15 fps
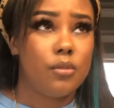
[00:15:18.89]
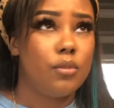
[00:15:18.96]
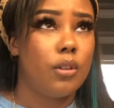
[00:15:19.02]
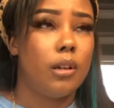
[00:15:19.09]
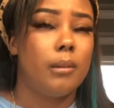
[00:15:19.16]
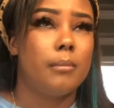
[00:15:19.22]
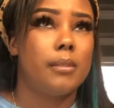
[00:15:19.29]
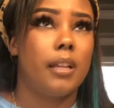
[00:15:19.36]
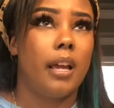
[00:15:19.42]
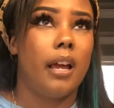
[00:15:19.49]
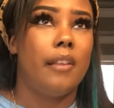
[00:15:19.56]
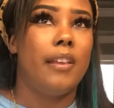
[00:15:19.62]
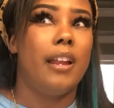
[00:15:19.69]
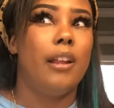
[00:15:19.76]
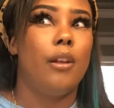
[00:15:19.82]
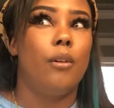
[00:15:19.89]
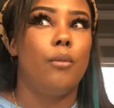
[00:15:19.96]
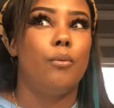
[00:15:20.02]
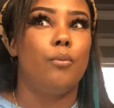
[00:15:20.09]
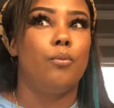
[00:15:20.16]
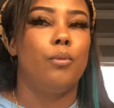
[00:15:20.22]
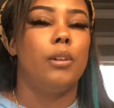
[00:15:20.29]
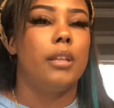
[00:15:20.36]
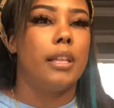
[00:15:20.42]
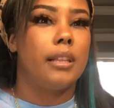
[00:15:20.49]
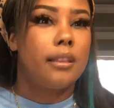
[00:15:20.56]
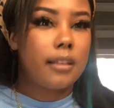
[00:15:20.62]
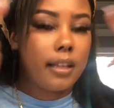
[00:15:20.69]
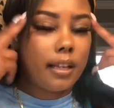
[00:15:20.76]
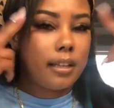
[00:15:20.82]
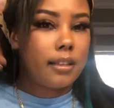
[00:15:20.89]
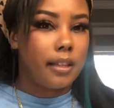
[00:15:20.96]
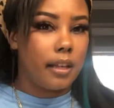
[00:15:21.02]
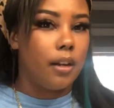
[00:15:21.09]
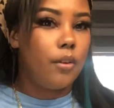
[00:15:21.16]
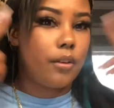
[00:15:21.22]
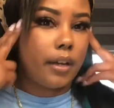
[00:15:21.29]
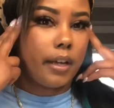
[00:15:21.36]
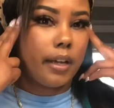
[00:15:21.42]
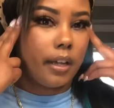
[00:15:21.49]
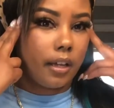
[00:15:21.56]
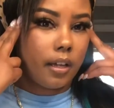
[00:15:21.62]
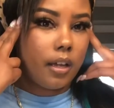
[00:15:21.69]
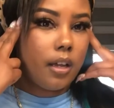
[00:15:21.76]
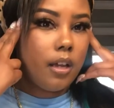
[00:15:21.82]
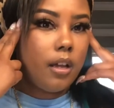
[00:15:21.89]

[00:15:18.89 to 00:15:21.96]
You know what I'm saying? They don't really think that, okay,